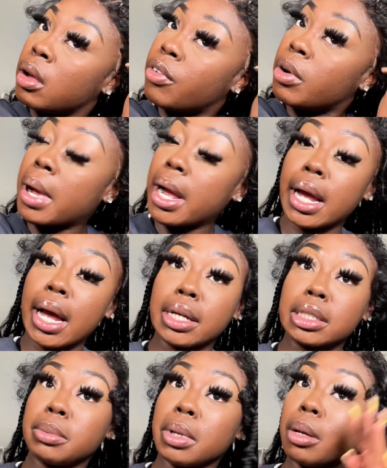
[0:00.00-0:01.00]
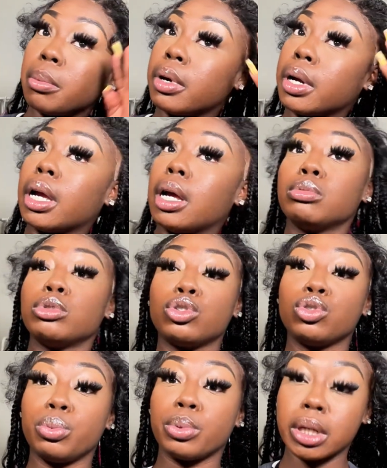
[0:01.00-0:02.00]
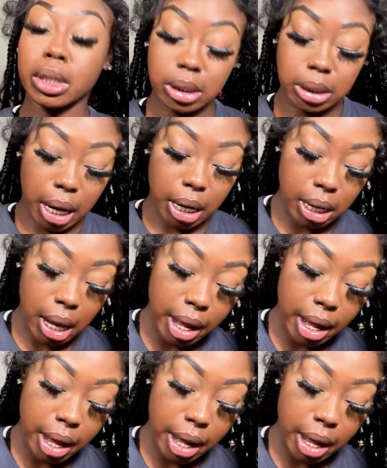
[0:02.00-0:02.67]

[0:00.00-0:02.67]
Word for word: for my cosmetic brand. I'm super excited.